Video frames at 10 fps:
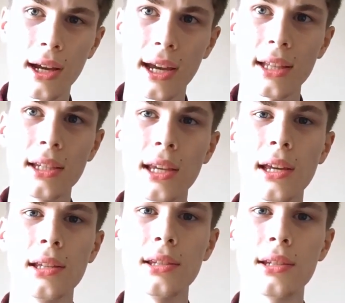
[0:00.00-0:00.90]

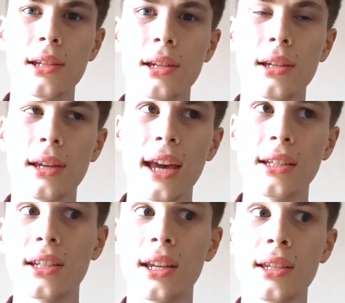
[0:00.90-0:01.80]

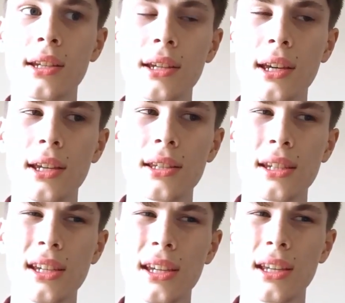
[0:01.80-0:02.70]
edited
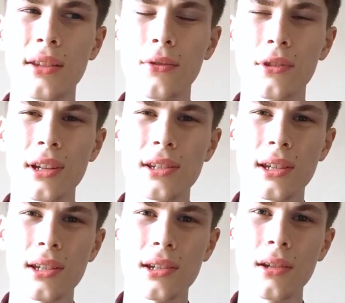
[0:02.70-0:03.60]
it in
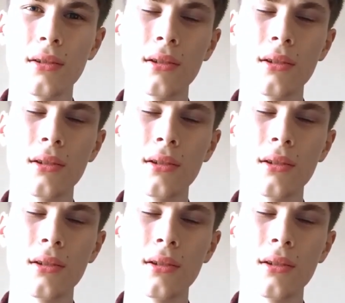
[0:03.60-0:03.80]
Audacity, so